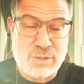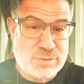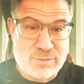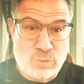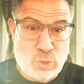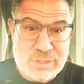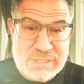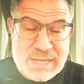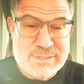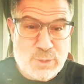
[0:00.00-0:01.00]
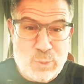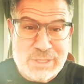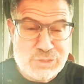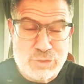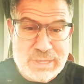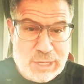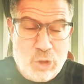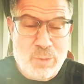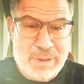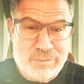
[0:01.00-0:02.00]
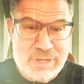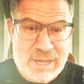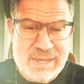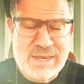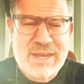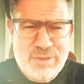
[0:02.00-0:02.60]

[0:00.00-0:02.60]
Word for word: who's of course not sequestered. They go home every night.